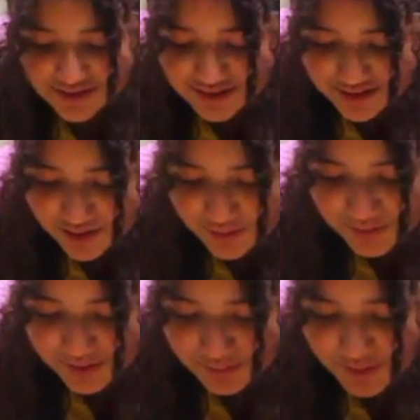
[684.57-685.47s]
So
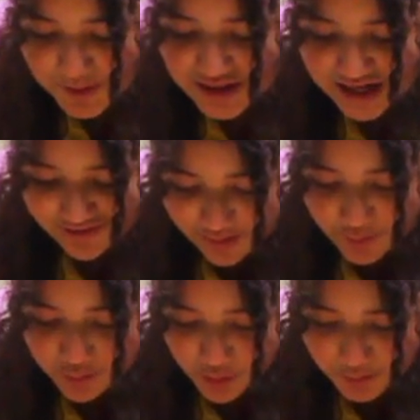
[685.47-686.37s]
we were satisfied
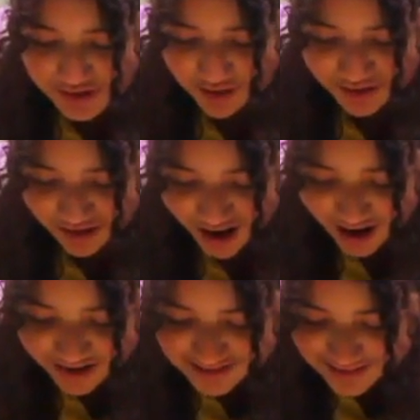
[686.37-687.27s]
with what we saw in our
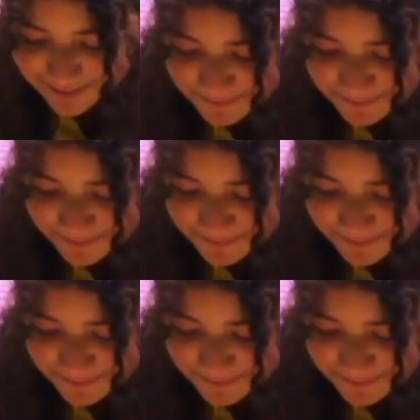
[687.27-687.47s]
eyes.